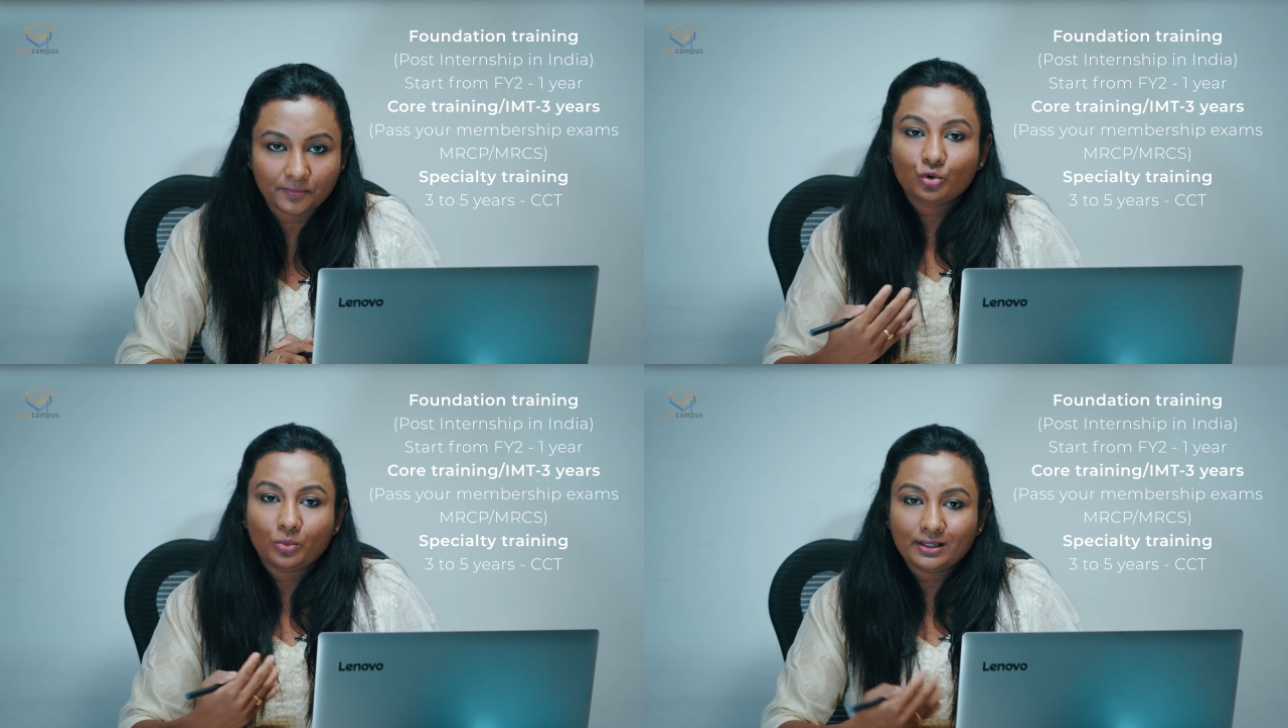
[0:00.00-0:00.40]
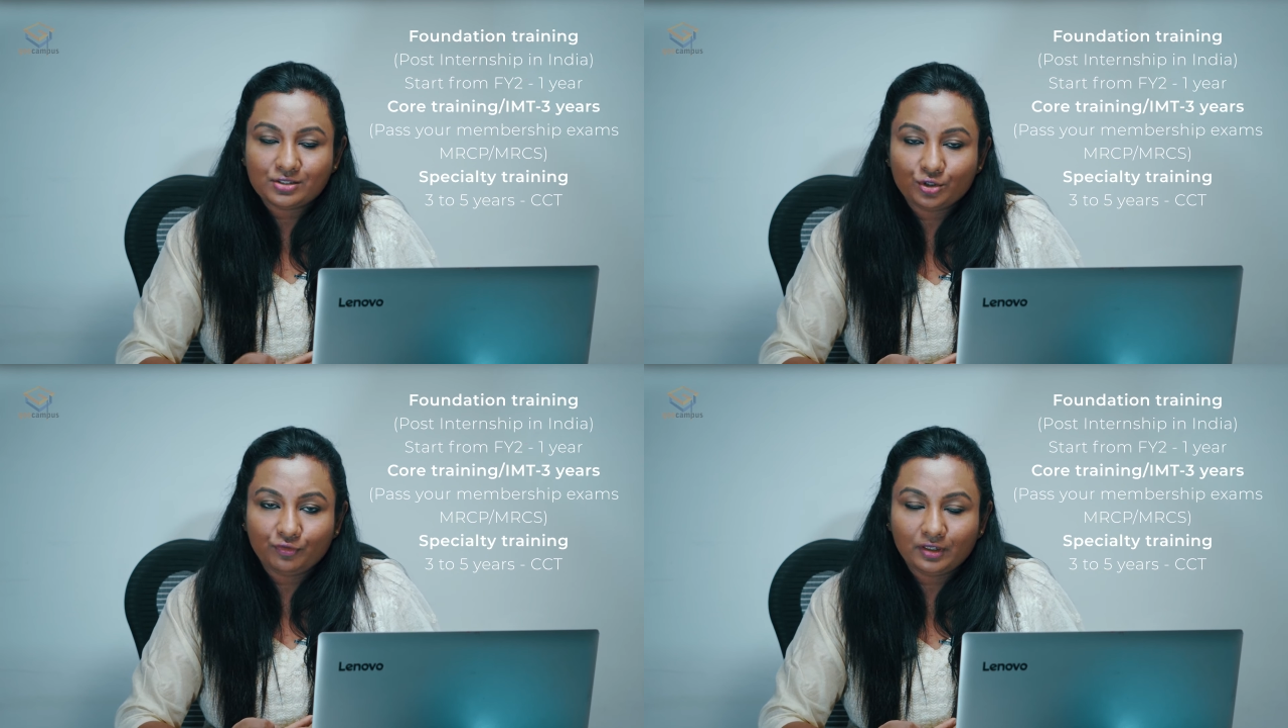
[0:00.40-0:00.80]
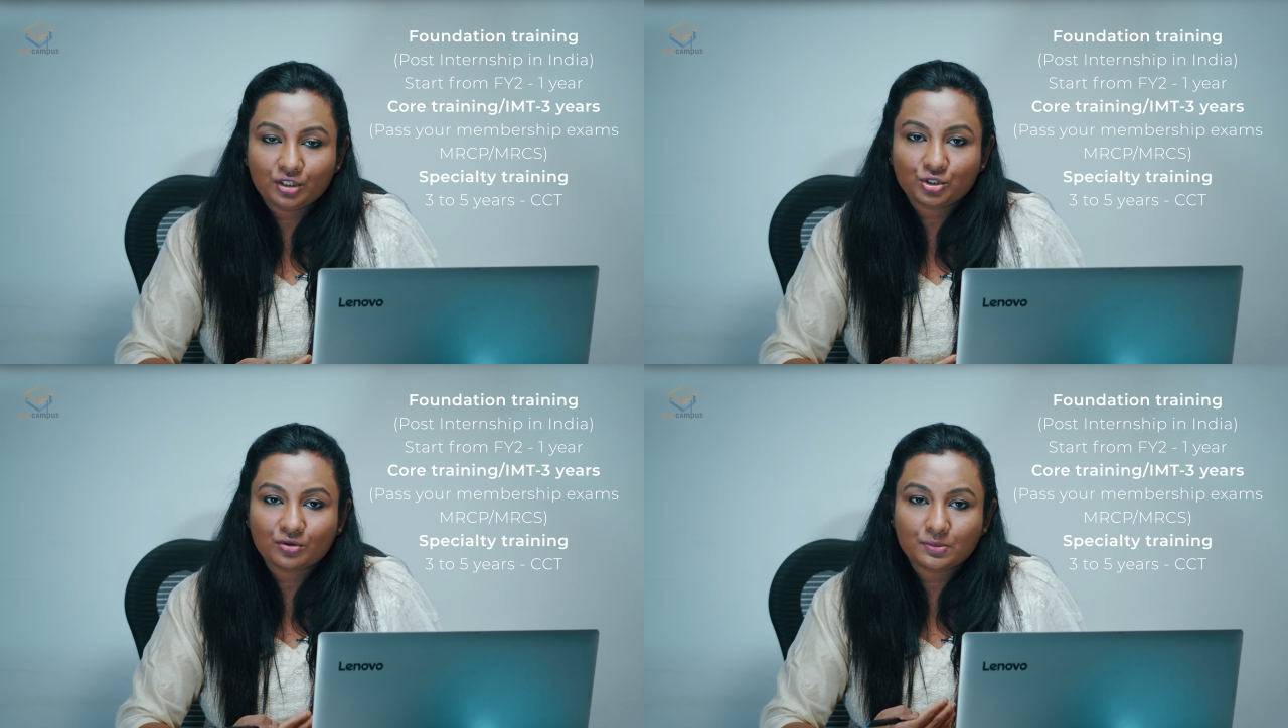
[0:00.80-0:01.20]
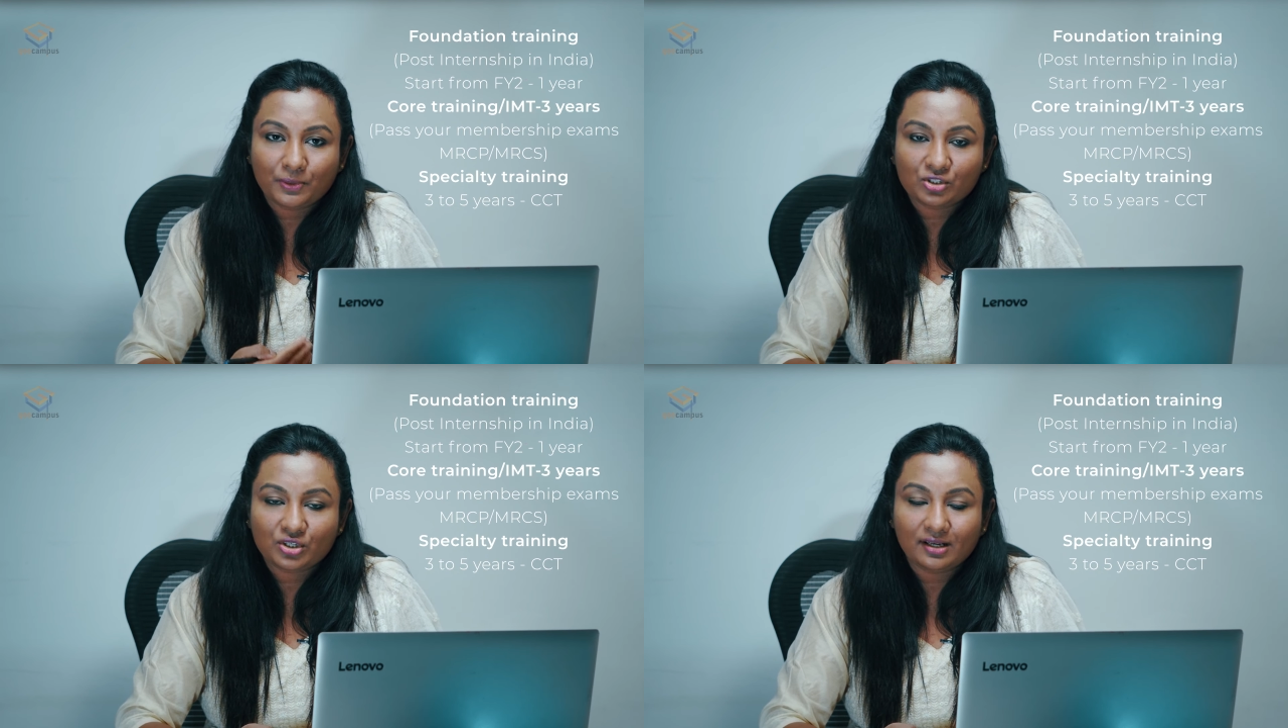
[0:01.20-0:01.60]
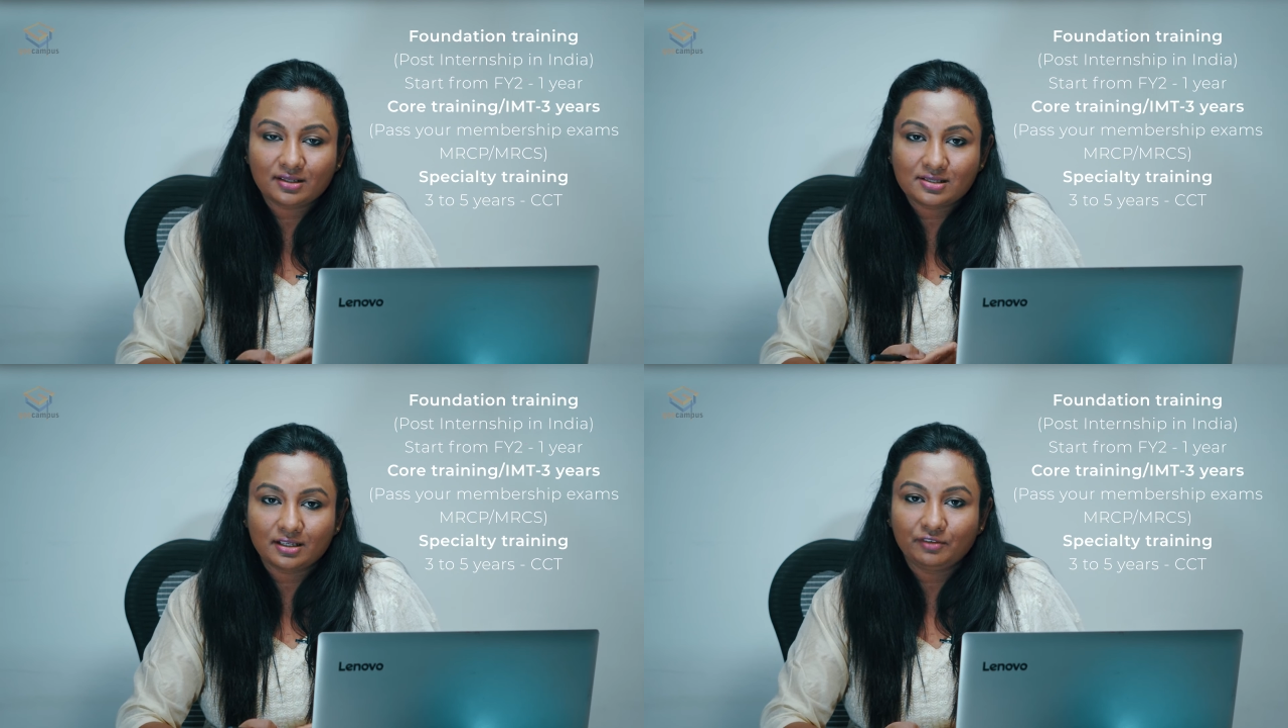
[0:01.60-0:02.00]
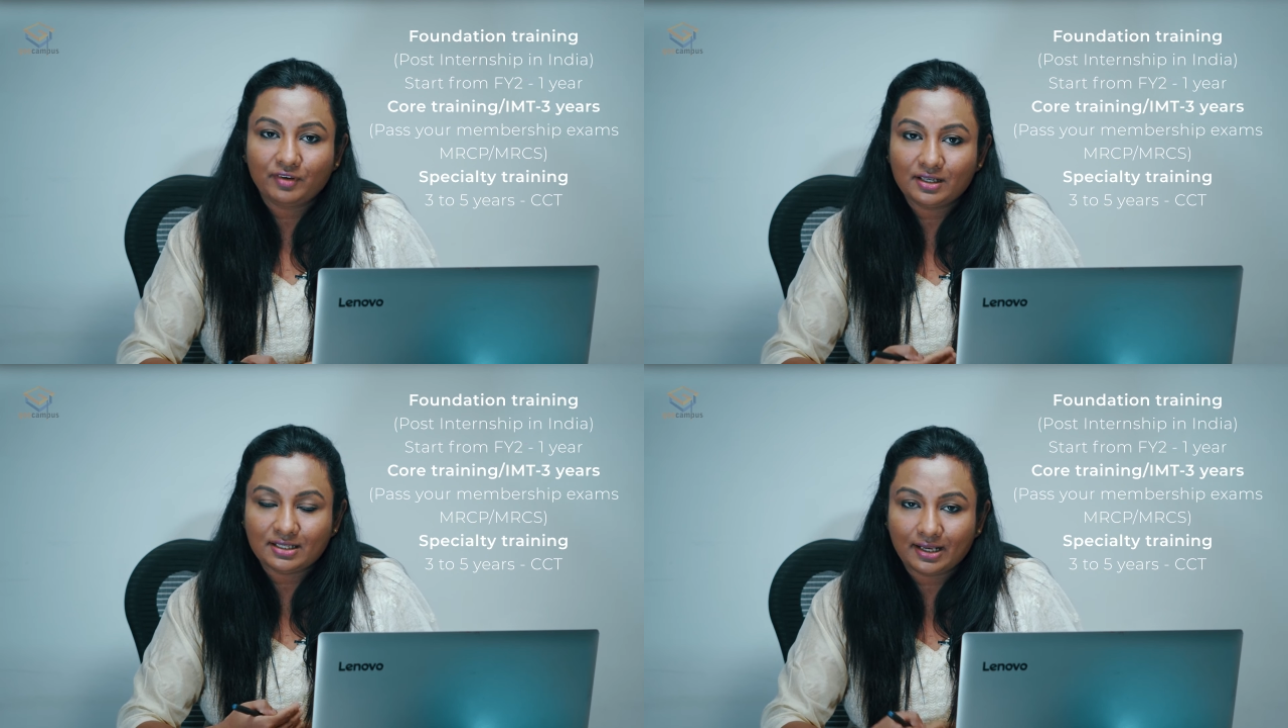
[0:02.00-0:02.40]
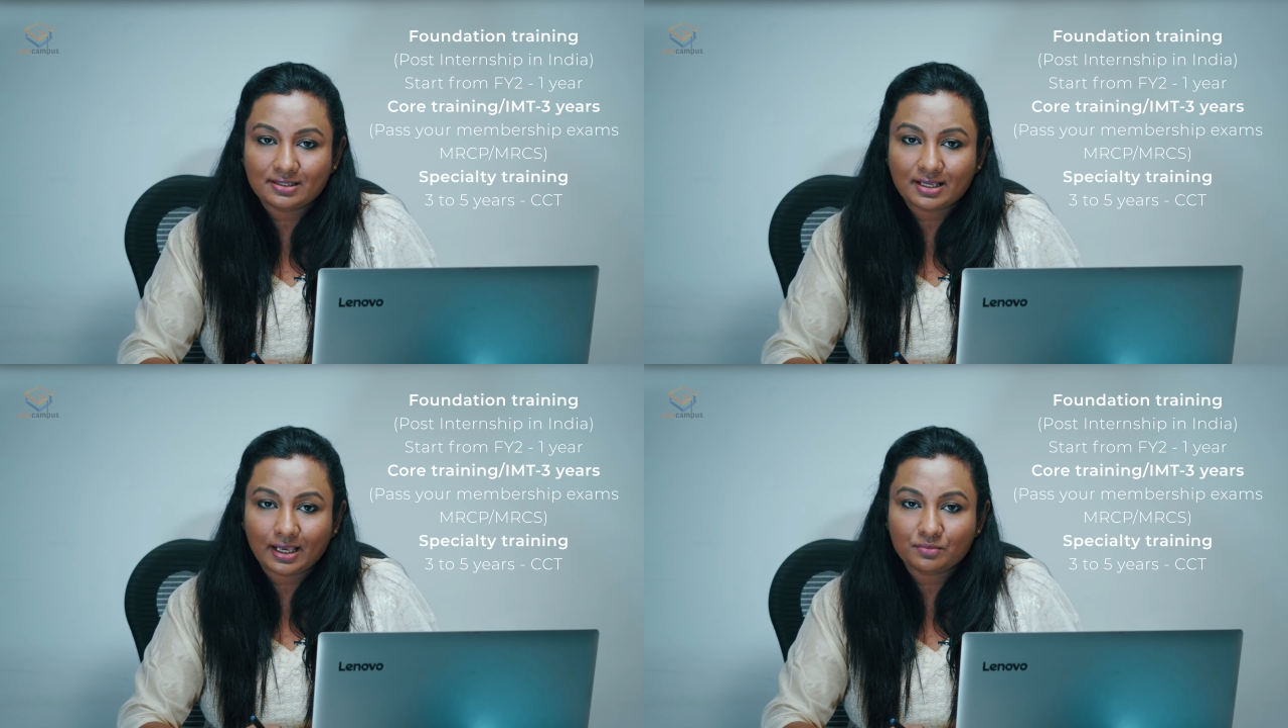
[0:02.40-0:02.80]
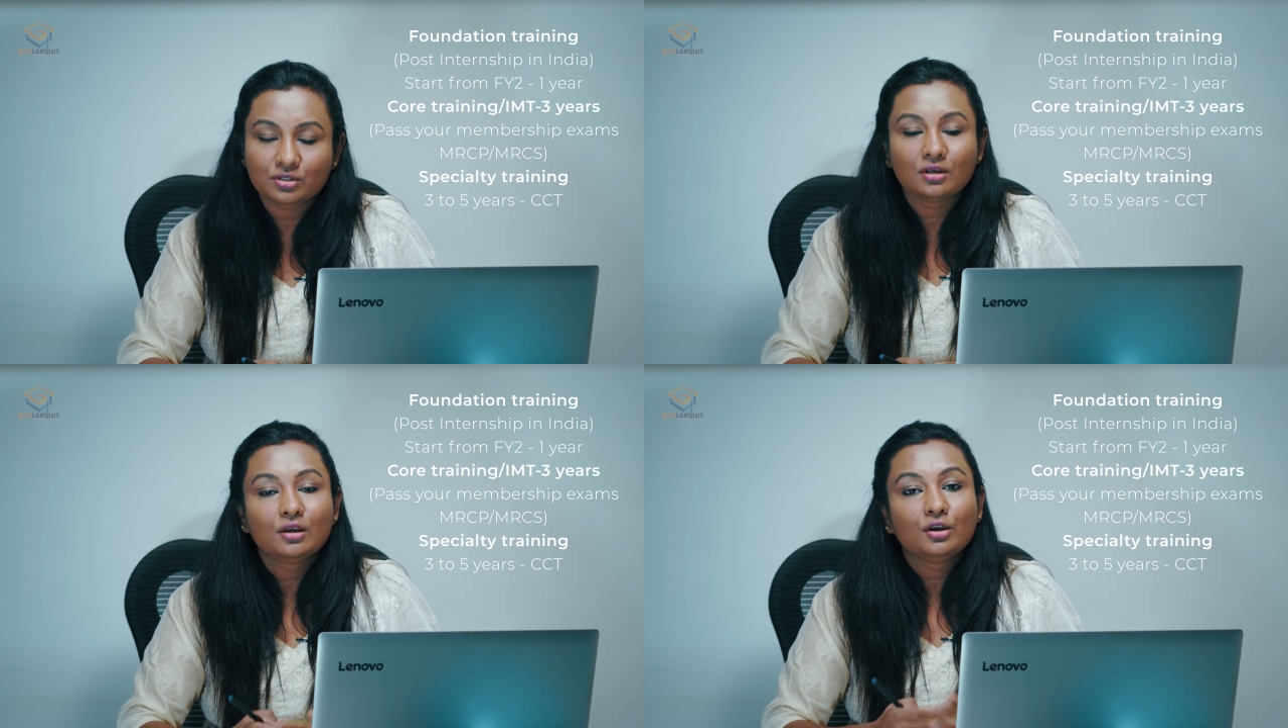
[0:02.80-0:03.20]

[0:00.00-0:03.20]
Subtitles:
So once you finish your specialty certificate exams,